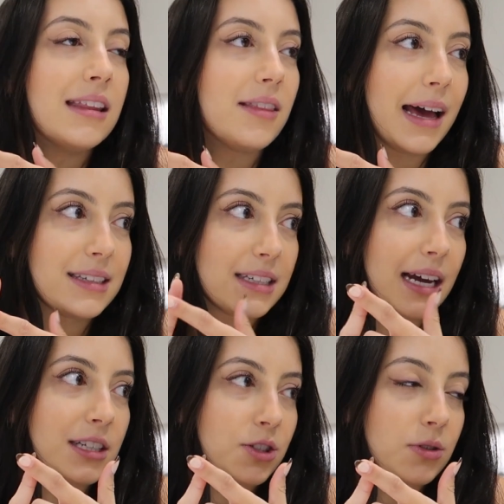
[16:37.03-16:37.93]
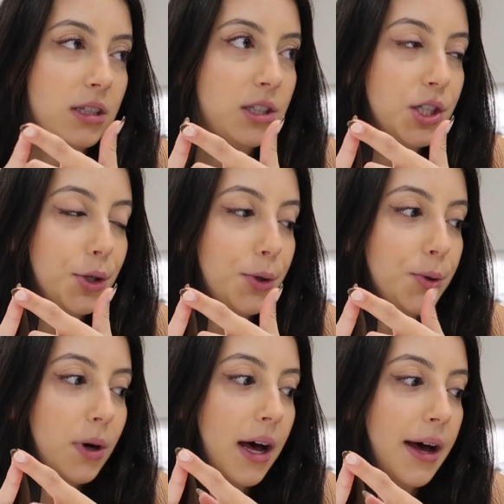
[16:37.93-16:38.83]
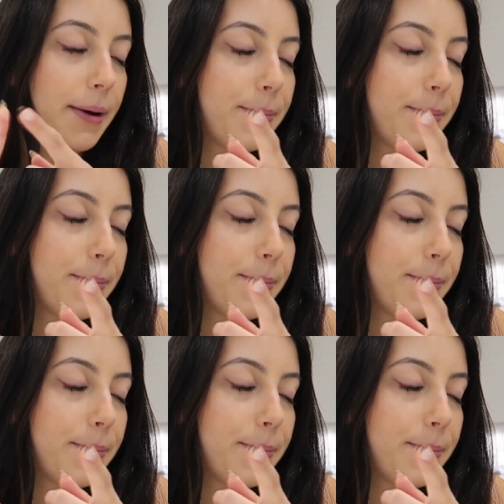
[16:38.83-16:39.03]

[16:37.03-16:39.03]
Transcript: And then lastly, I do need to